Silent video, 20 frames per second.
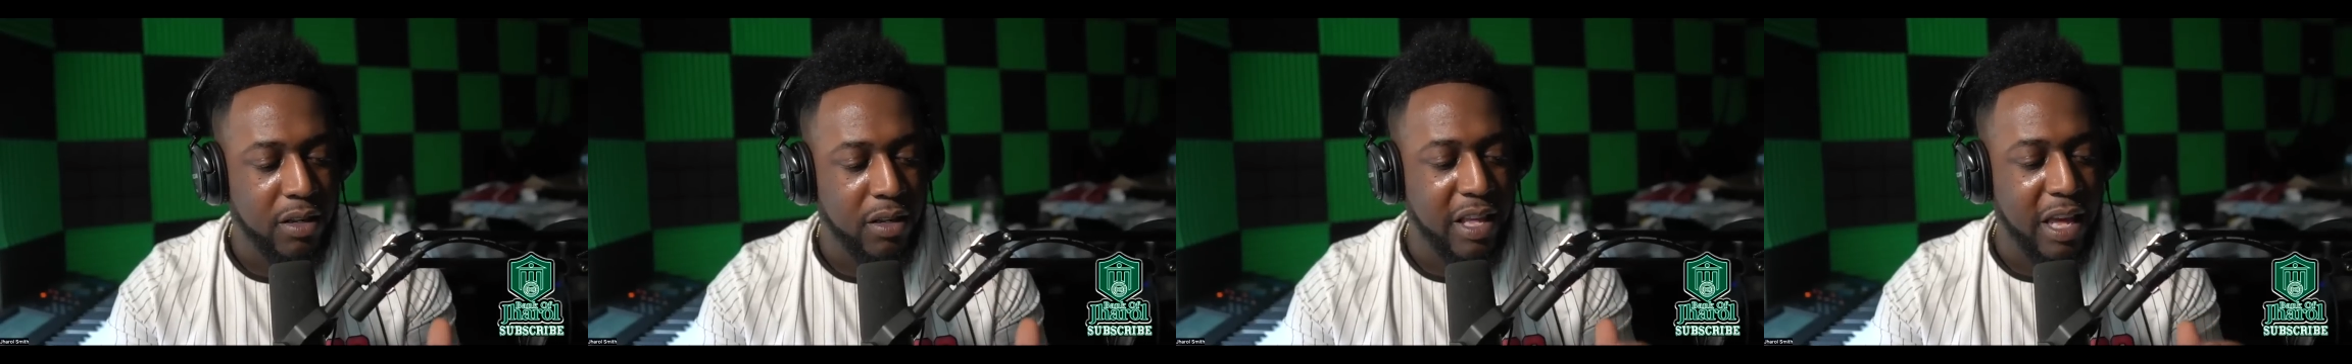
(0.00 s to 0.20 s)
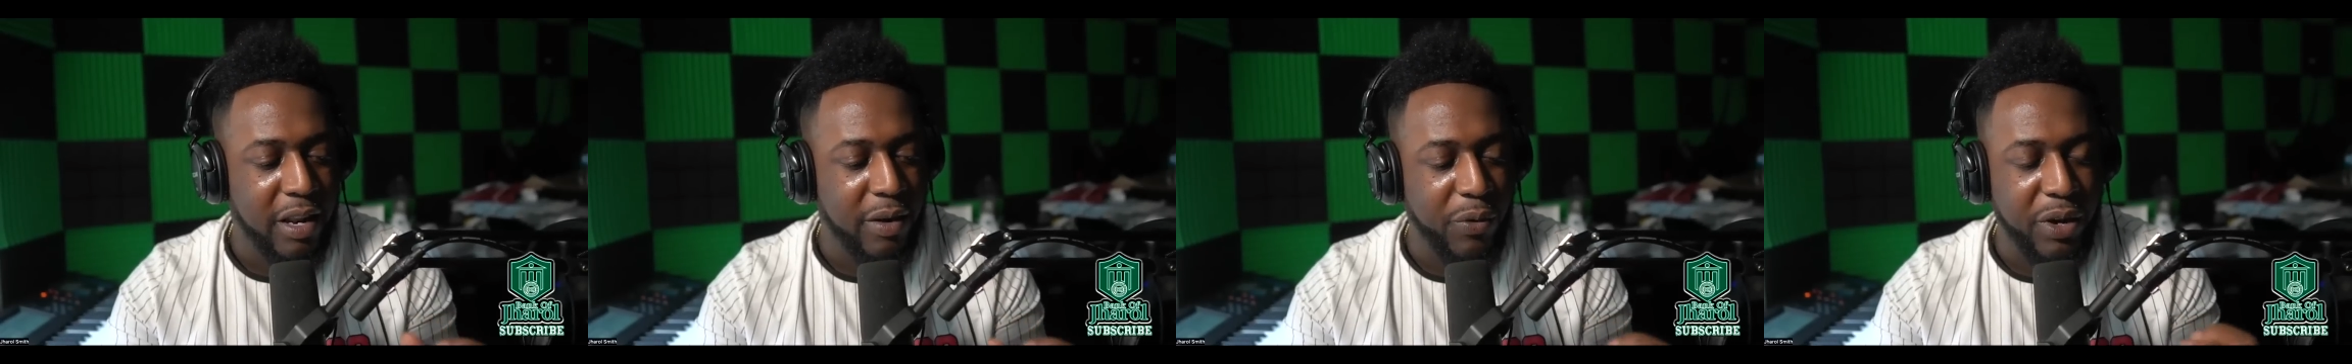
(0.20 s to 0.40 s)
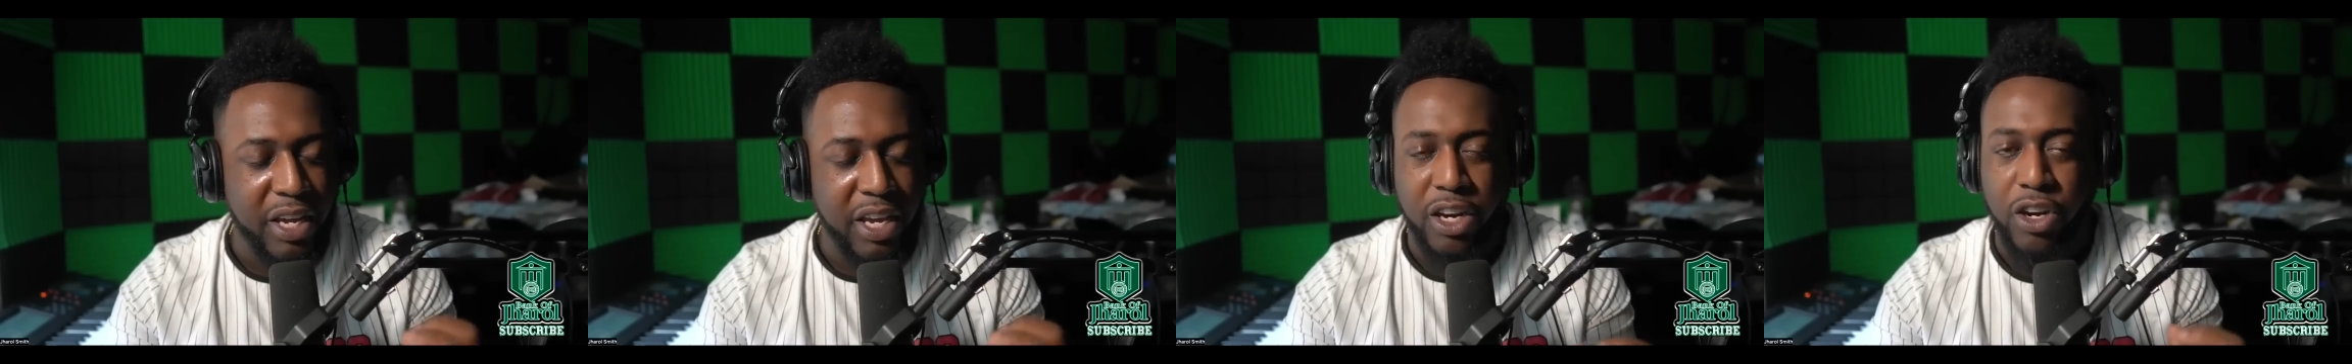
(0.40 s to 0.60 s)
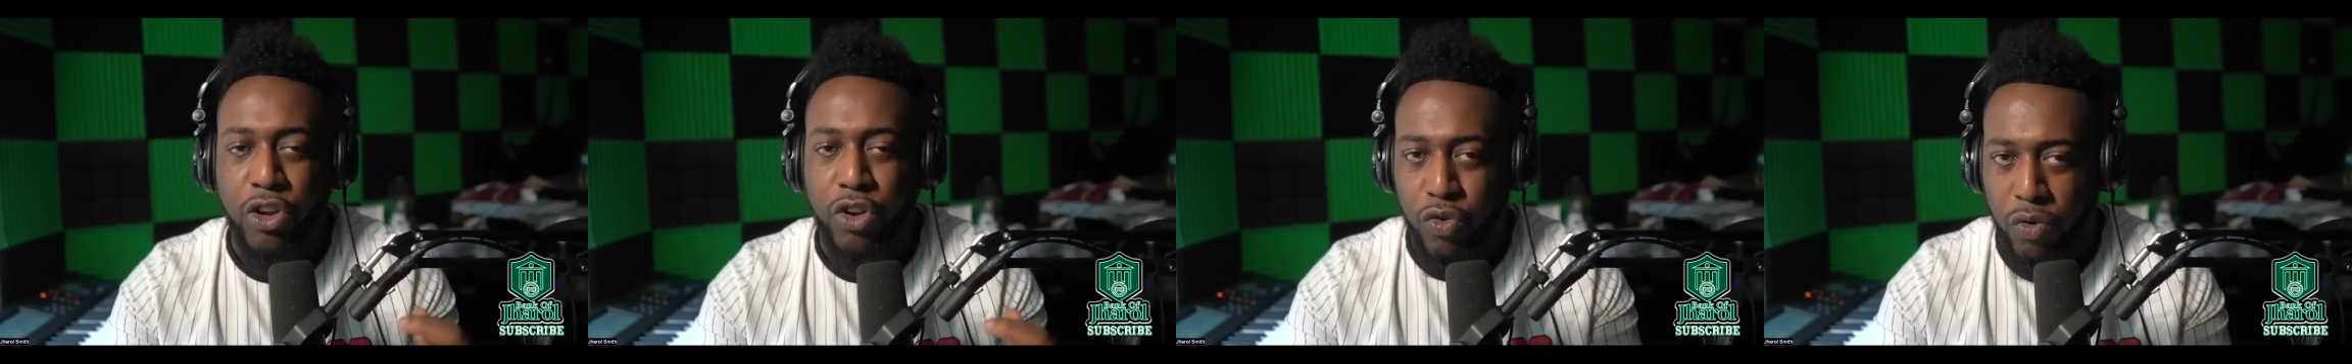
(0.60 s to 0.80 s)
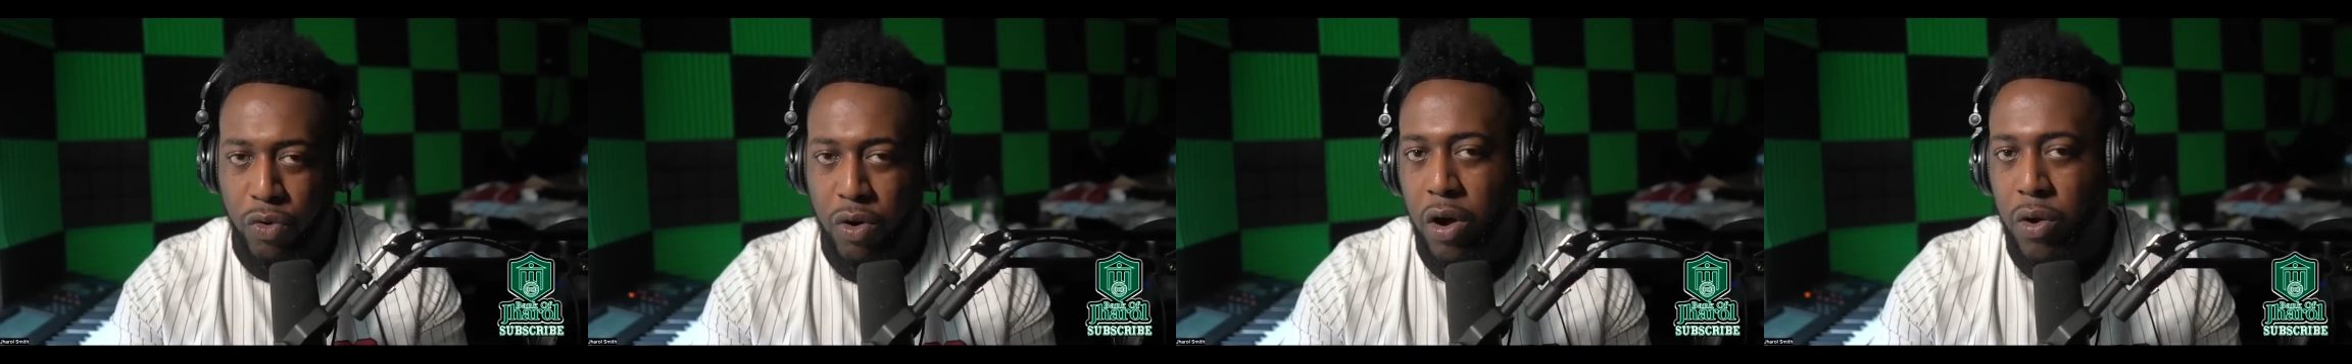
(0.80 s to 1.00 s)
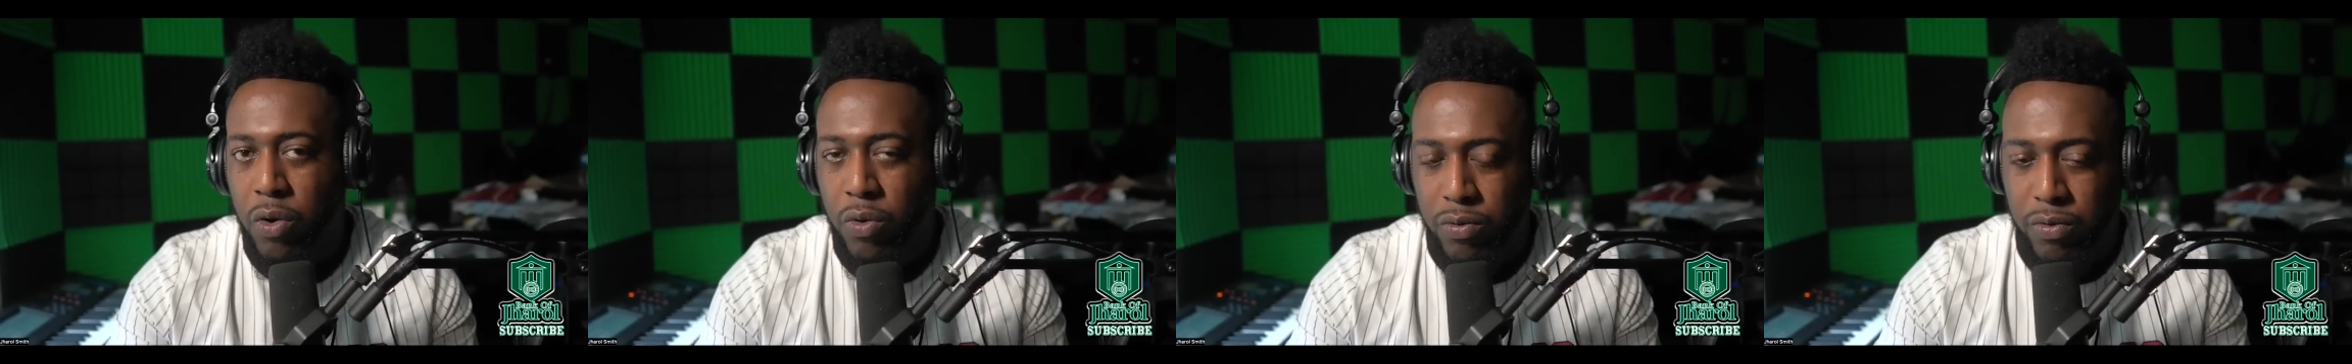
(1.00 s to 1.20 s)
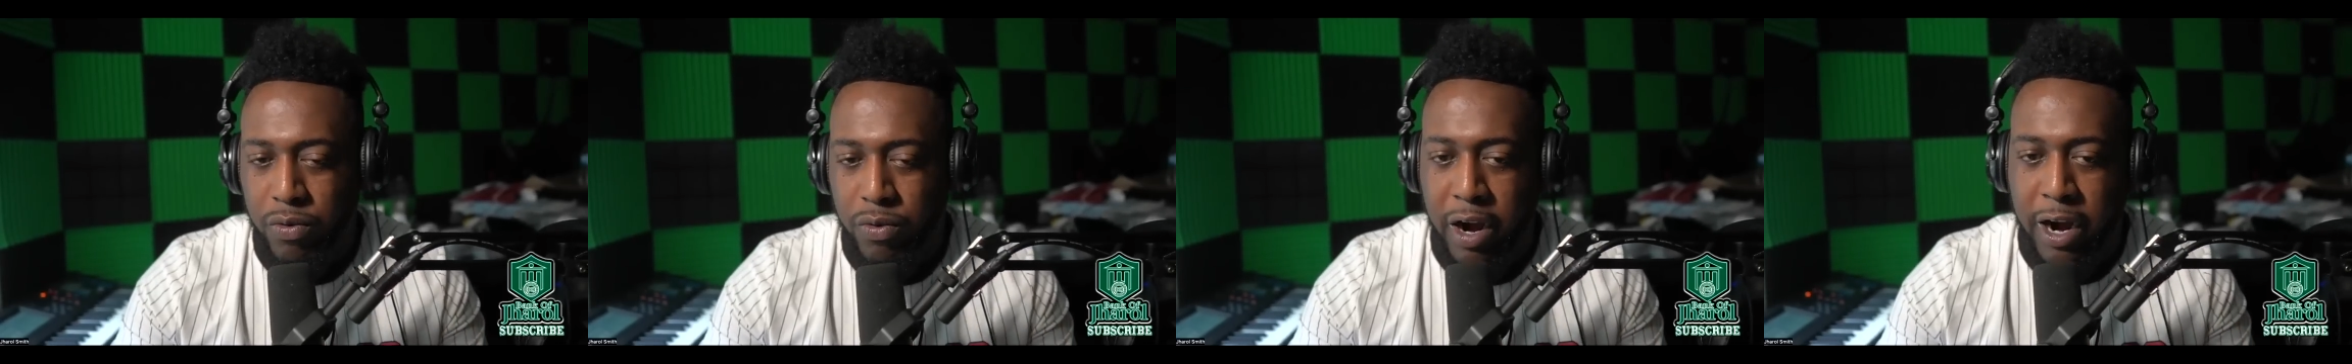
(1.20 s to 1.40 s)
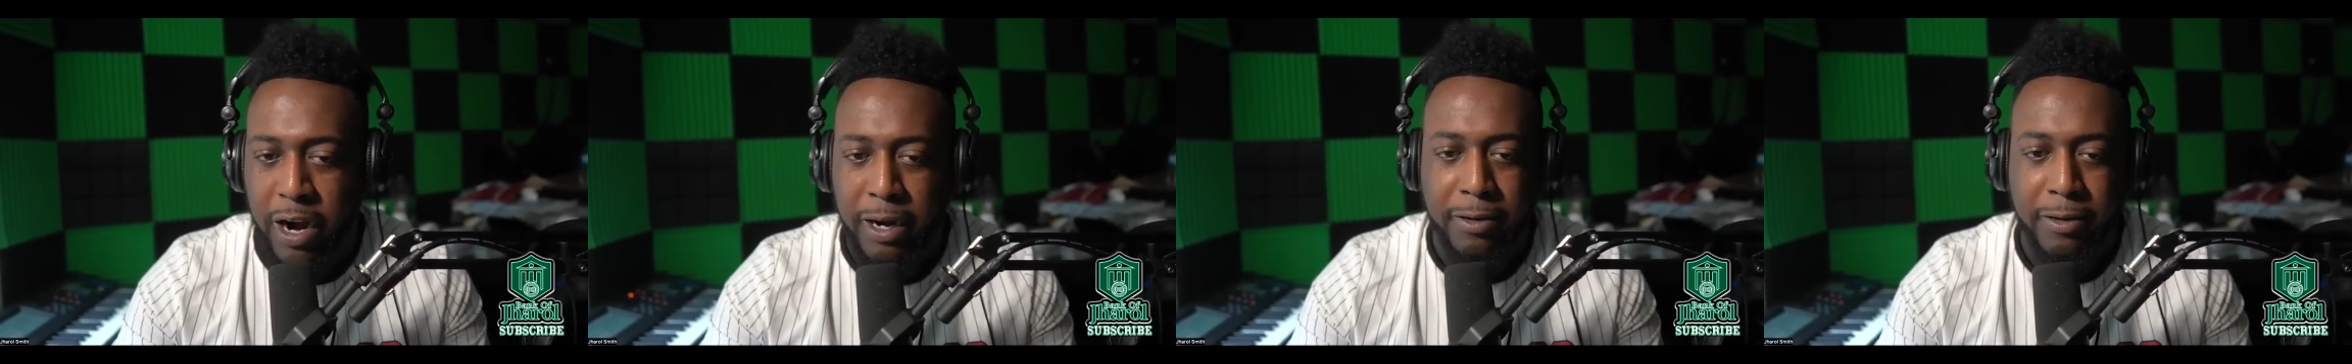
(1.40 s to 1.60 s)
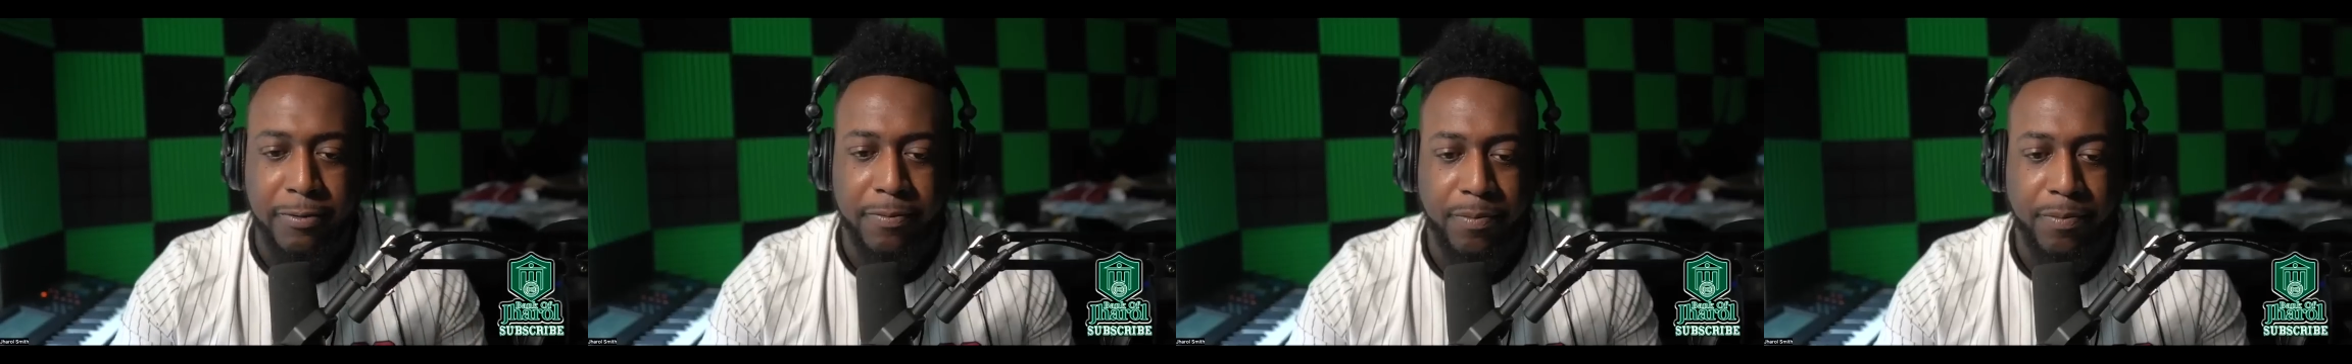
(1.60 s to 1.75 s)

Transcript: that we could grow, right?